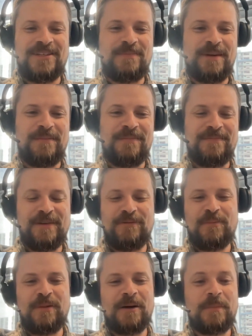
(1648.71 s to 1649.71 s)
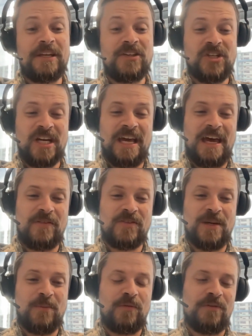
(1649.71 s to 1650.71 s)
It's a bit of a plug, but you can check out the
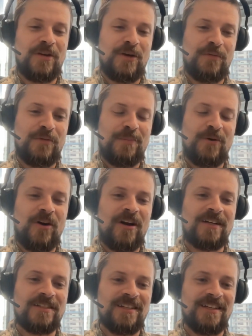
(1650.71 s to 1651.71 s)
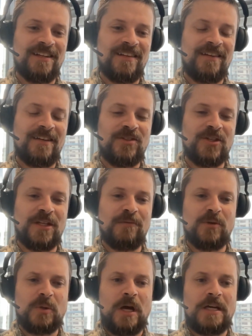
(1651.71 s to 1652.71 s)
demo video for the product, and it sort of
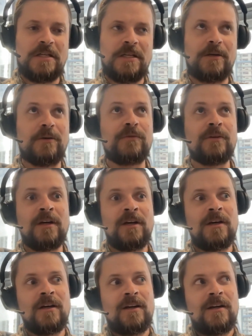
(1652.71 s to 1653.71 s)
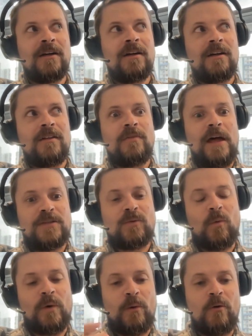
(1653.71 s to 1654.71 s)
gives you an idea of that's
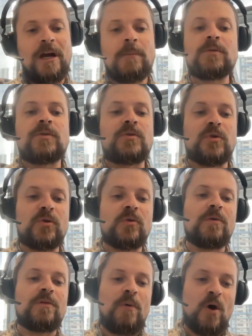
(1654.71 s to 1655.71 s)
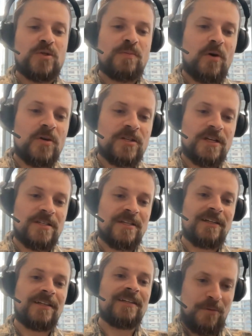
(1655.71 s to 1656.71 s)
what we were able to do with
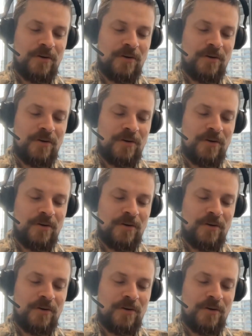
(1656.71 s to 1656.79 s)
post-processing and